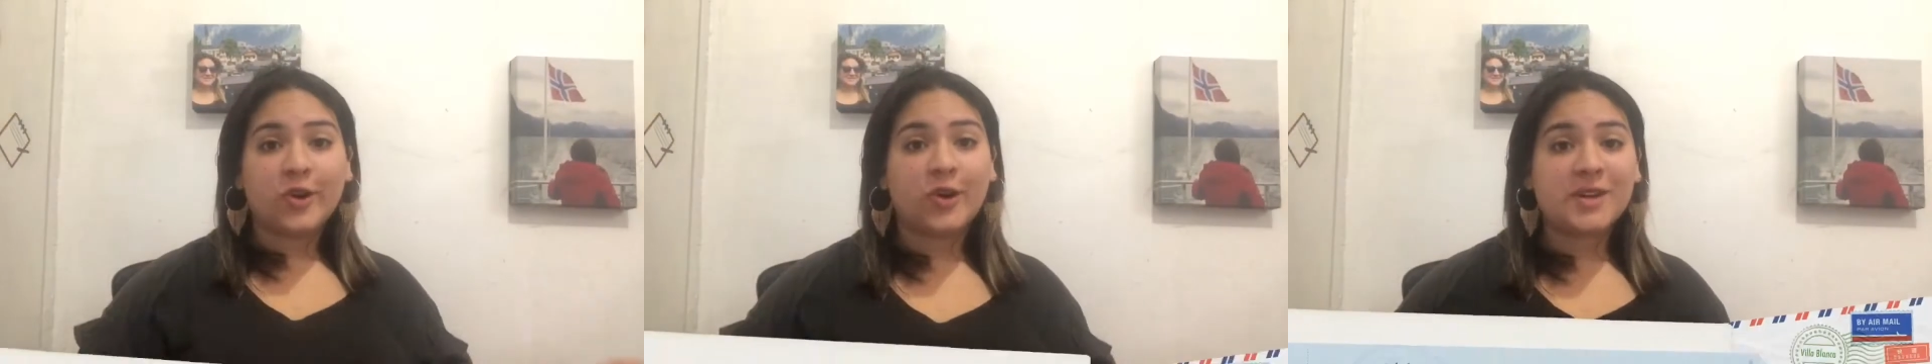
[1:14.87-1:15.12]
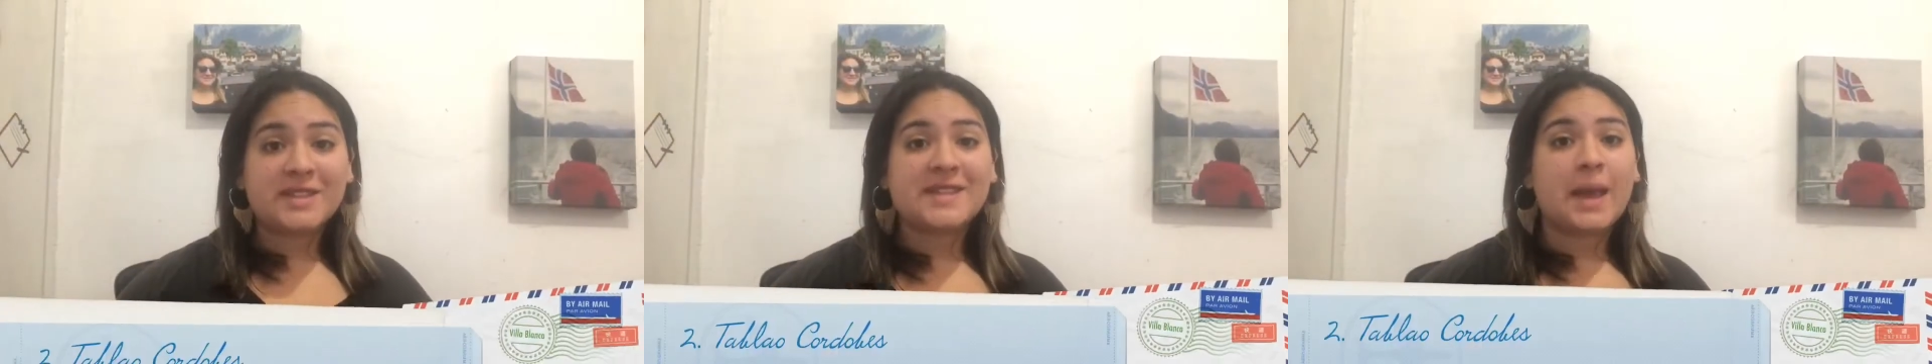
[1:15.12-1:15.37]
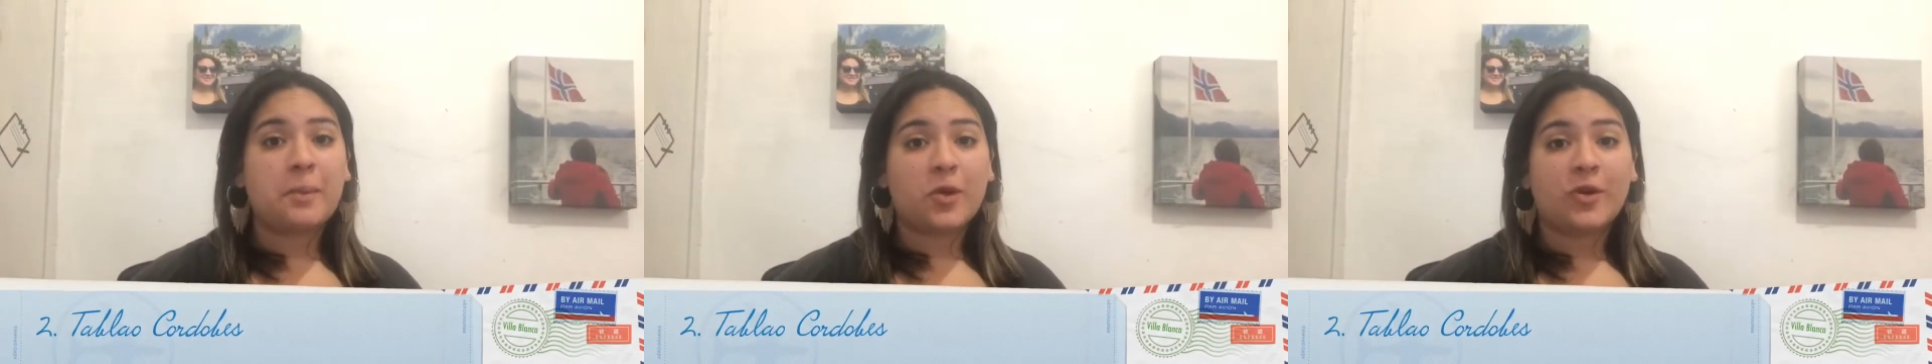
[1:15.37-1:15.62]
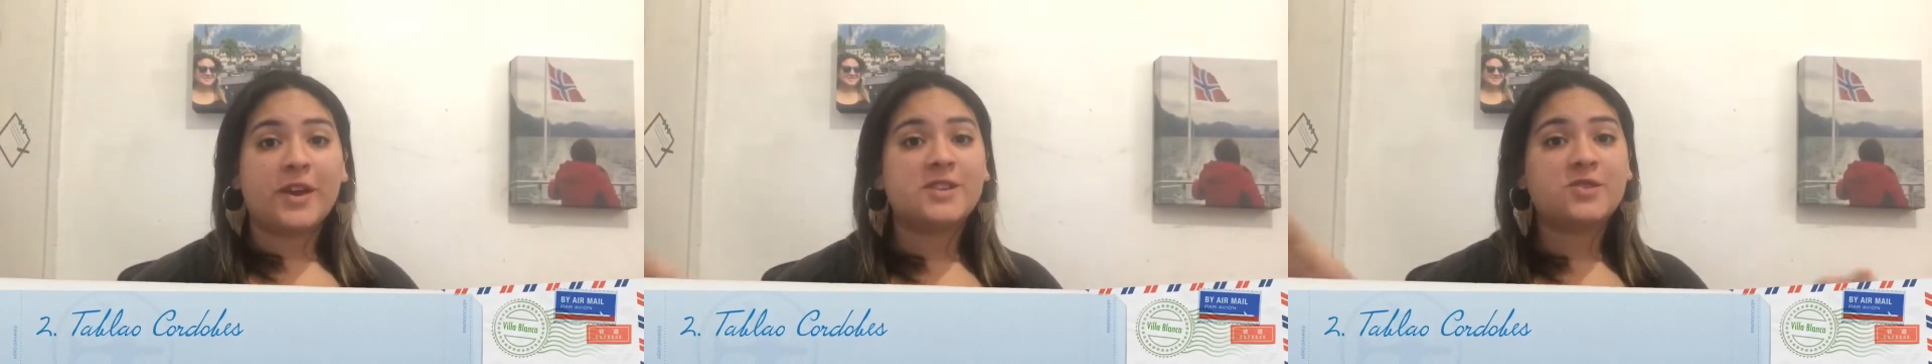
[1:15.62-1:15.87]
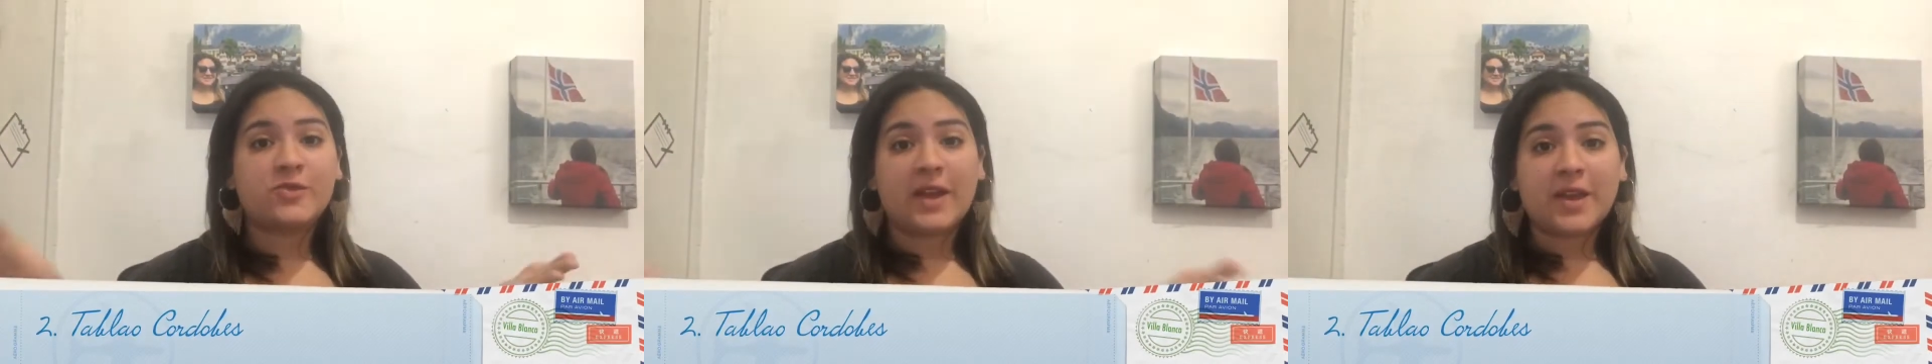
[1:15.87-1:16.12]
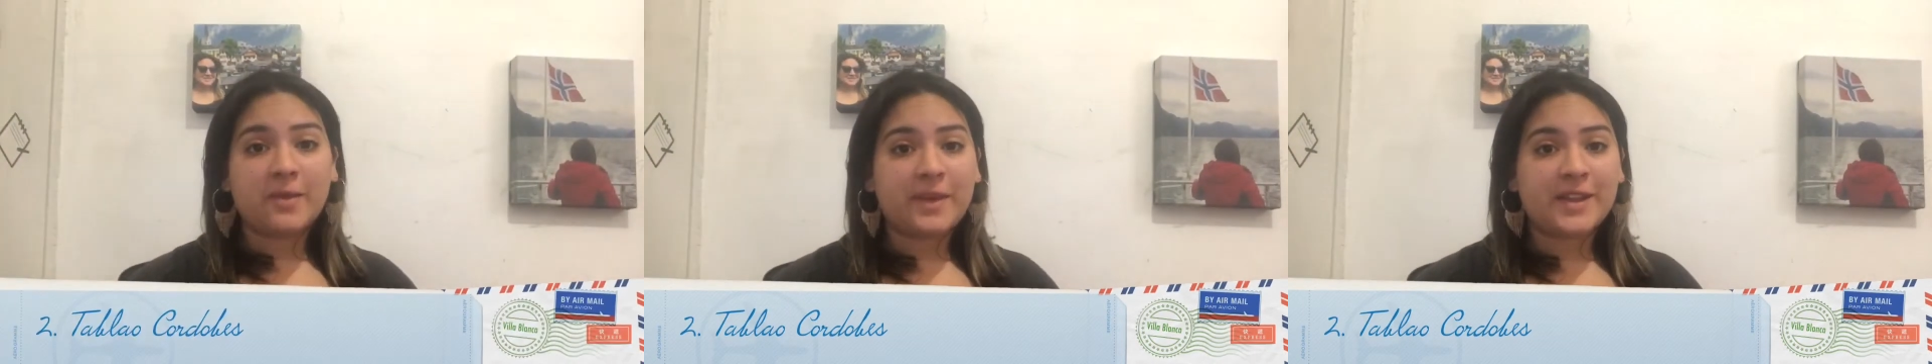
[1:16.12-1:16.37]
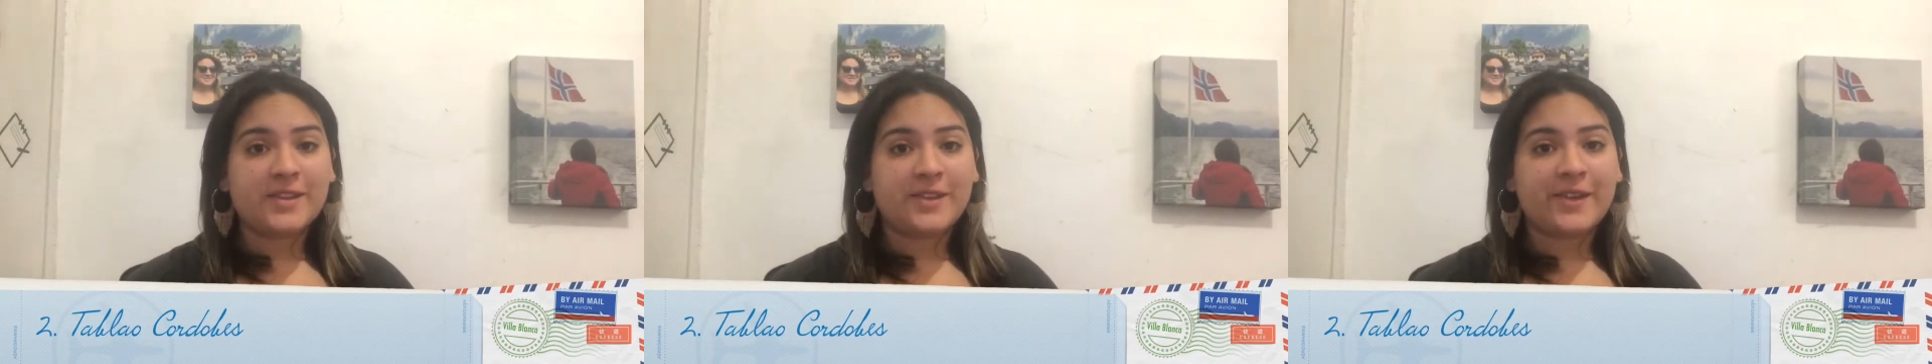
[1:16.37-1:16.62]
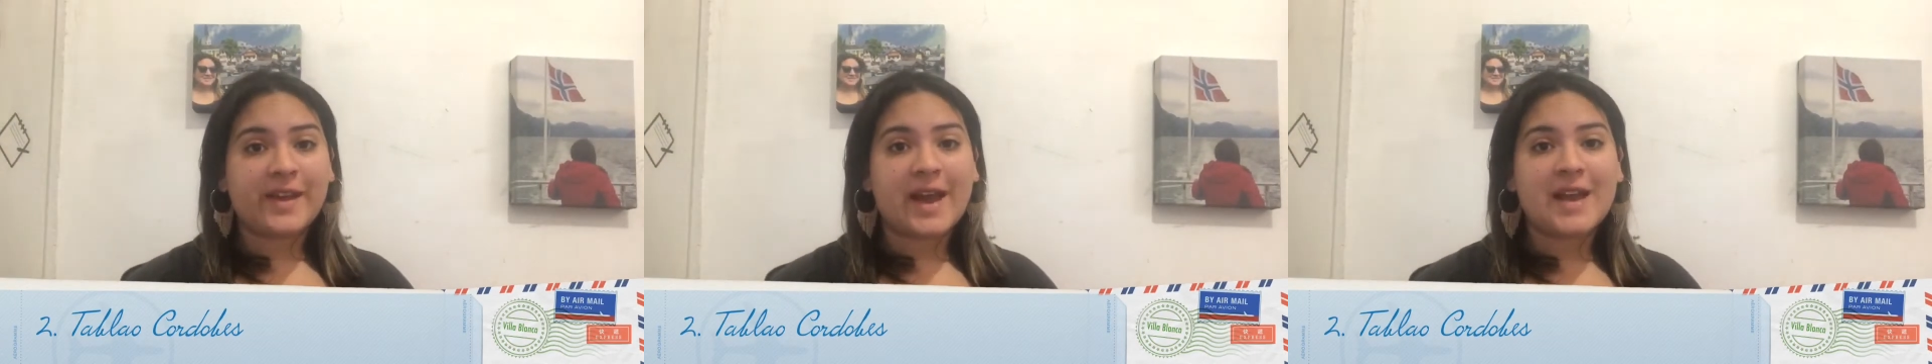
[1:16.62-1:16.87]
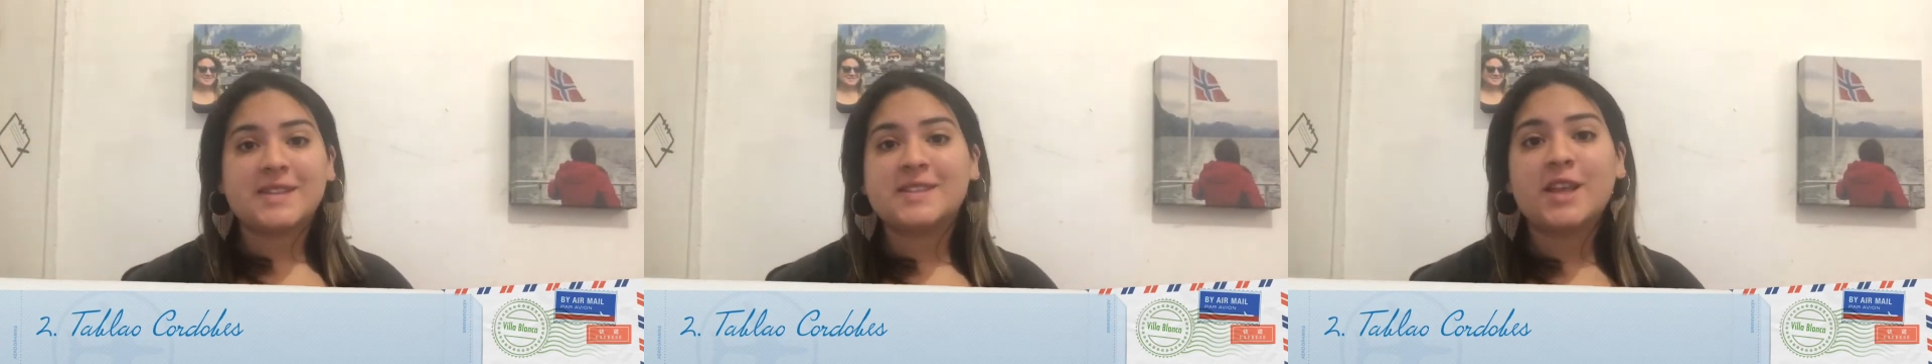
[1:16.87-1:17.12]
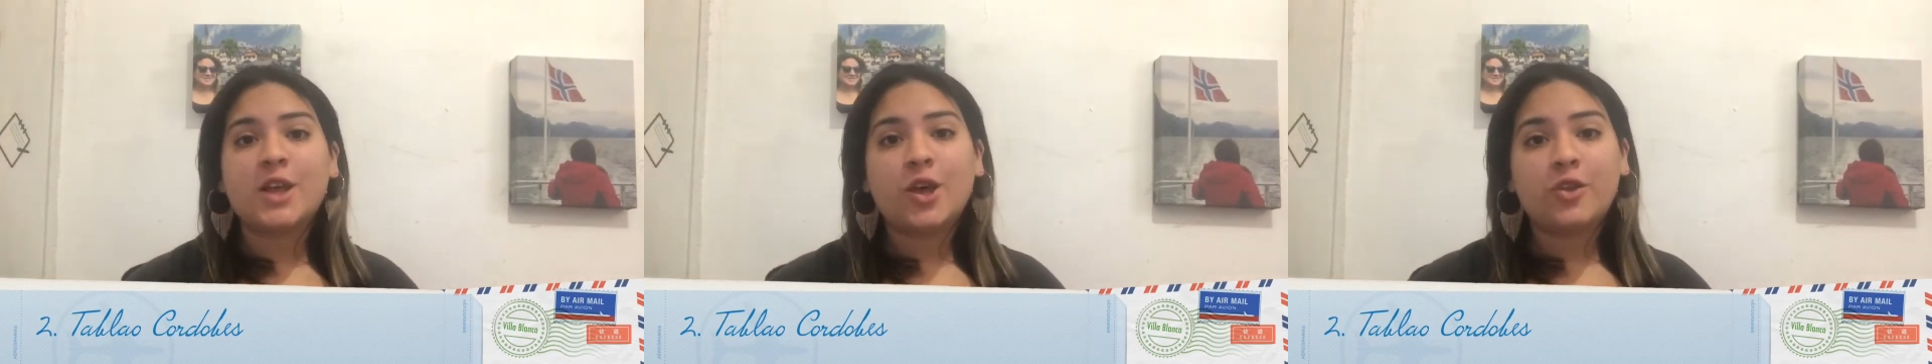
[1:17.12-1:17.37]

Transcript: course, I'm going to recommend to you guys